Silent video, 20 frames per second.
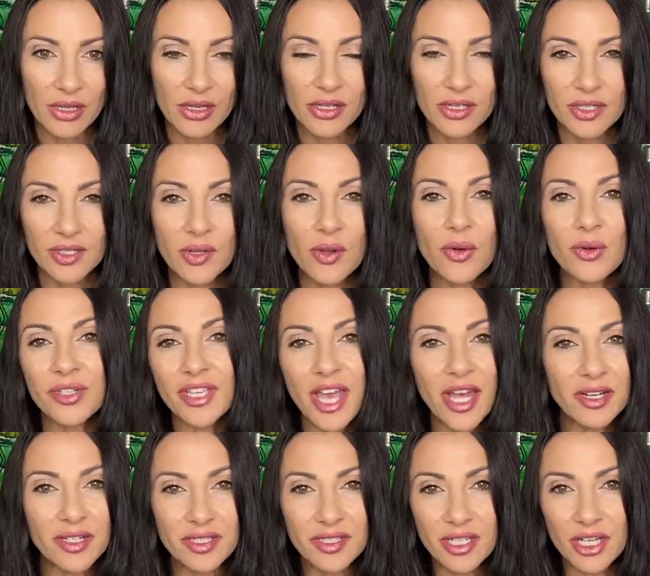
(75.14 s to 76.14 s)
So
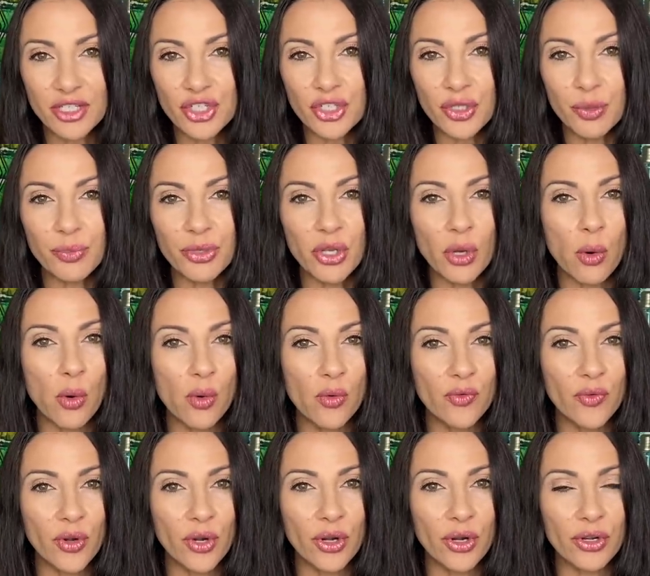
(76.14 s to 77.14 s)
Candus said she'll be
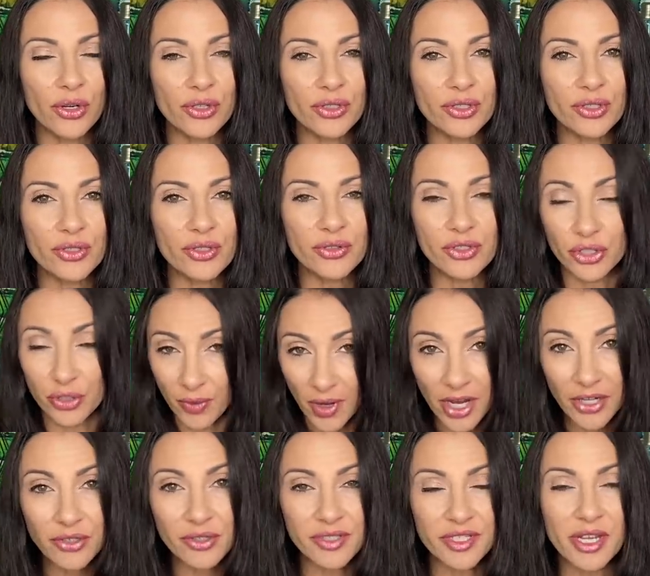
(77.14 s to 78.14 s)
over to
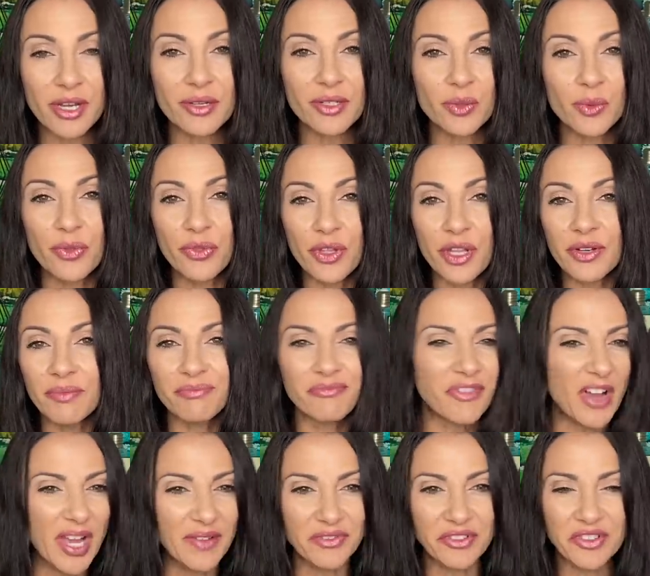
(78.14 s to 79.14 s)
Hunter's house within
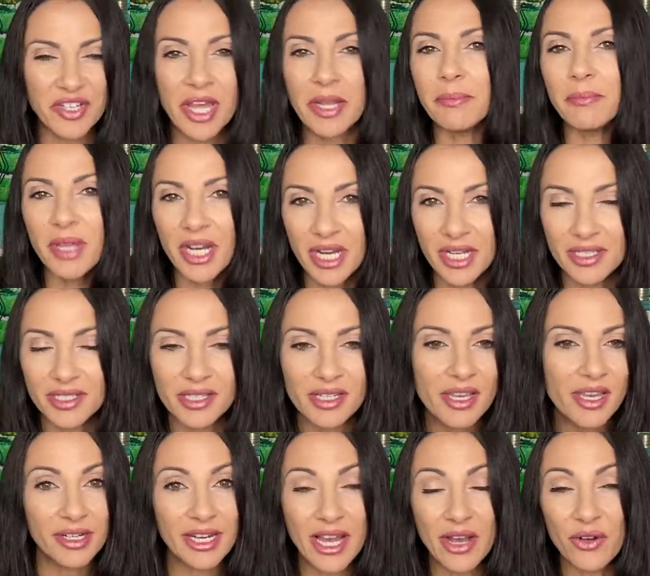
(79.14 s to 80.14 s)
5 to 10 minutes.
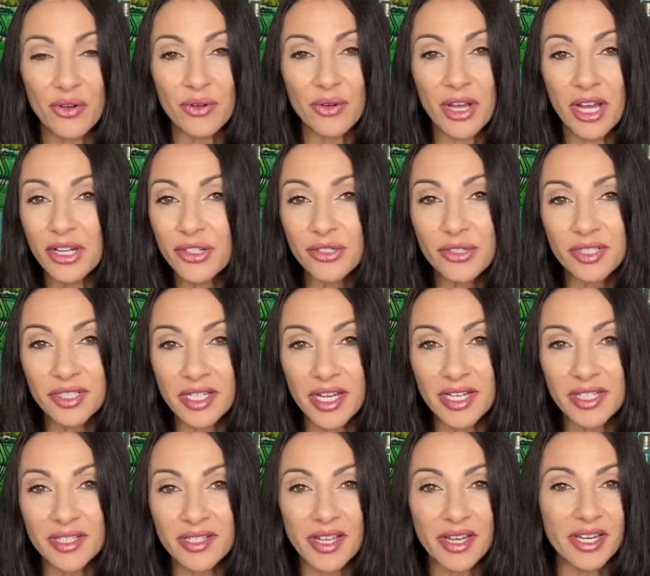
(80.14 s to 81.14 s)
Now, Hunter
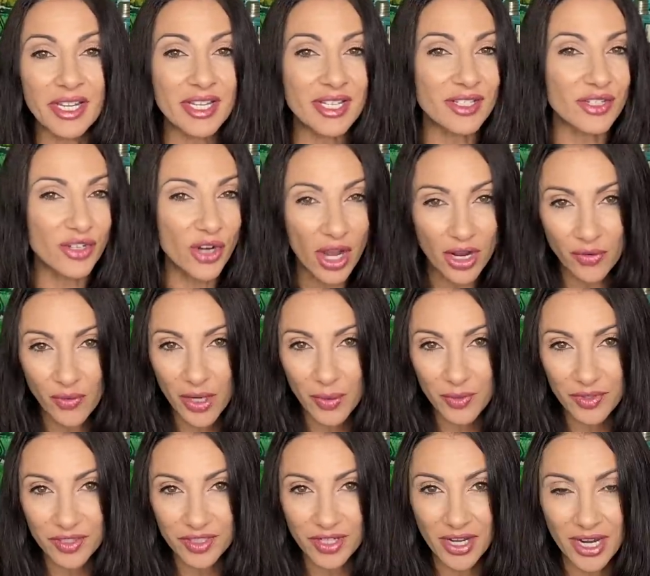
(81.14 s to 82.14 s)
states that he's not great
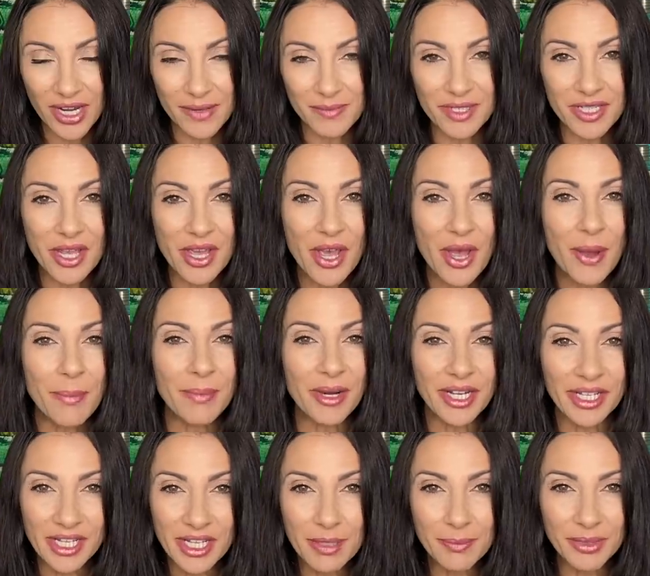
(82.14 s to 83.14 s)
with times, but
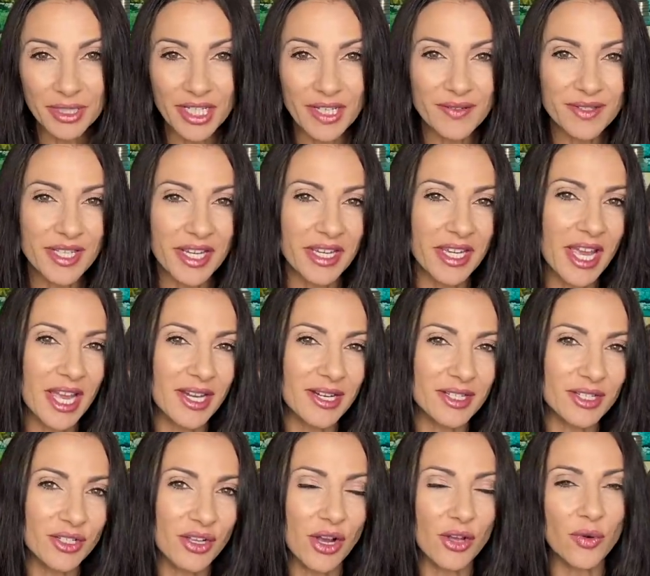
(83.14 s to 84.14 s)
he believes that
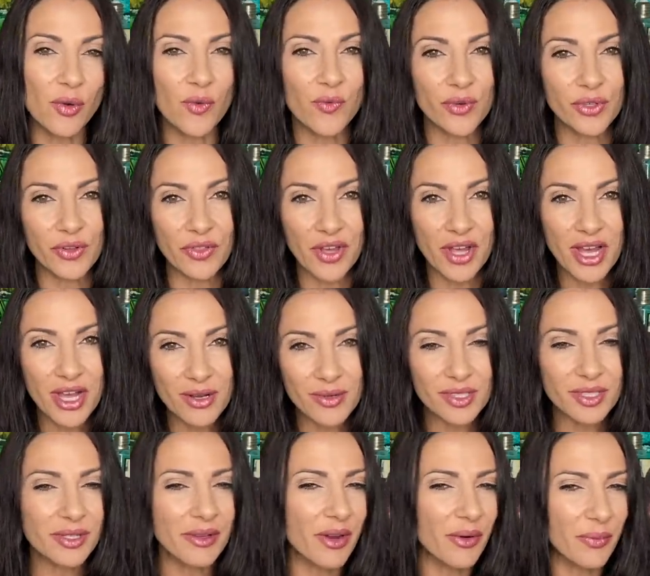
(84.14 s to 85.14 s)
Candus got over to the
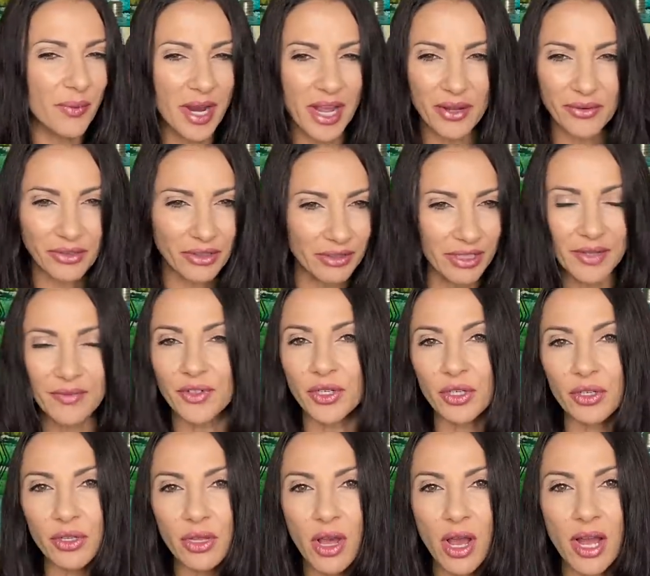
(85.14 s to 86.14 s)
house around 11
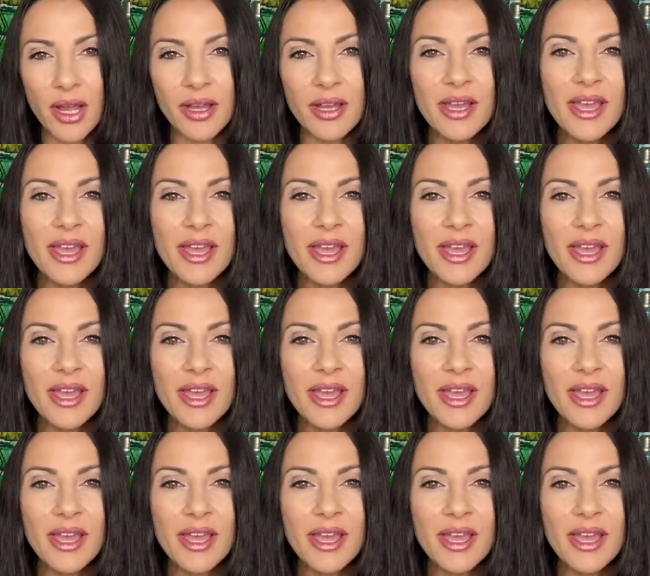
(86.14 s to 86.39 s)
o'clock.